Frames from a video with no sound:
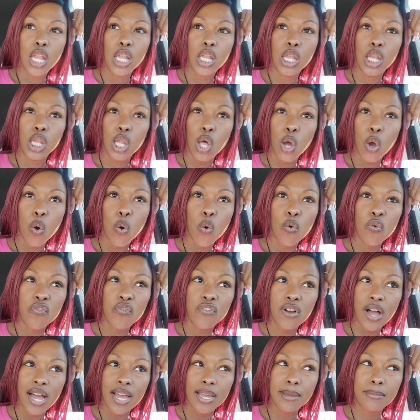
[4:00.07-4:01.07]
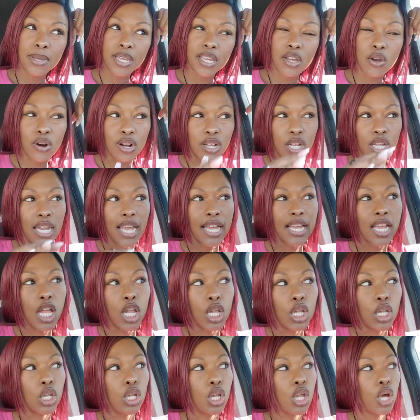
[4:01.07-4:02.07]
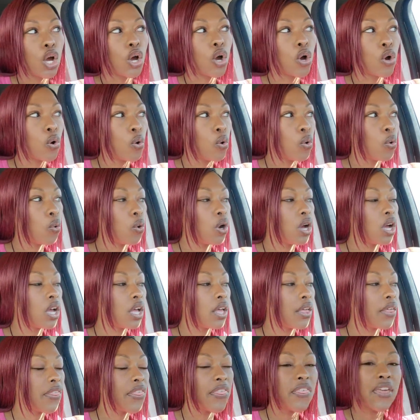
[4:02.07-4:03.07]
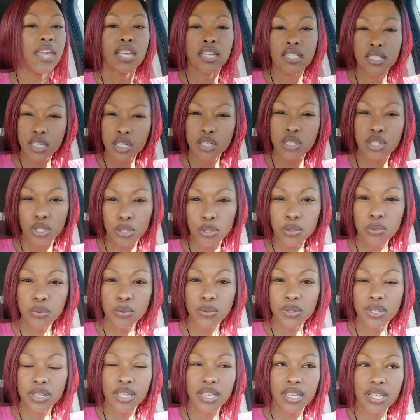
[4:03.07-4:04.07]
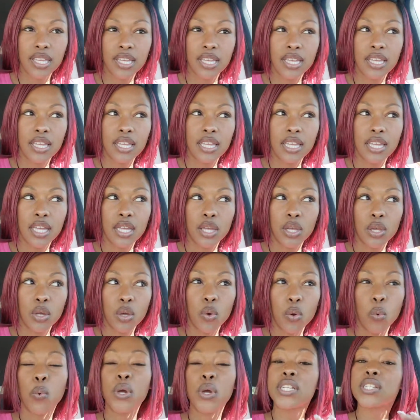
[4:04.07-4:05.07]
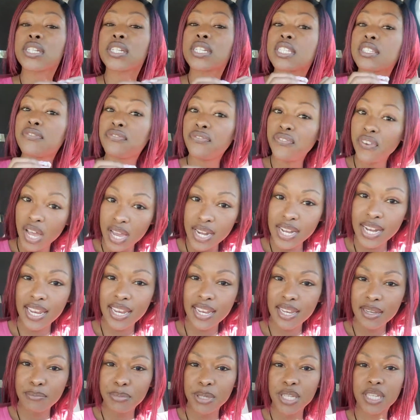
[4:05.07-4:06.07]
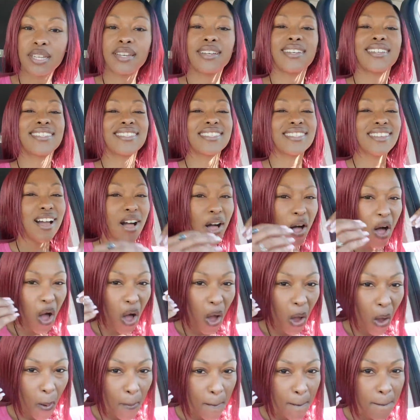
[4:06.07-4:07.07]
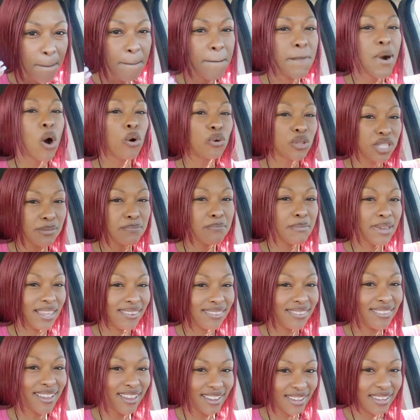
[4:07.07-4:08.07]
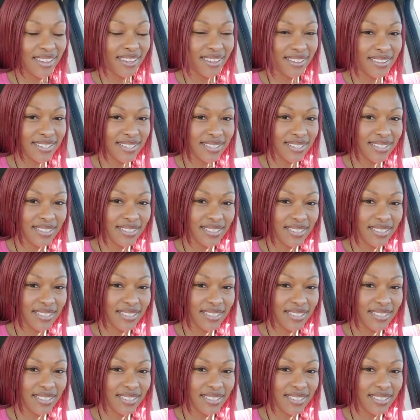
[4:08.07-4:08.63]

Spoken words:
low vibing, or like a low thing to do, which is funny because most men like it.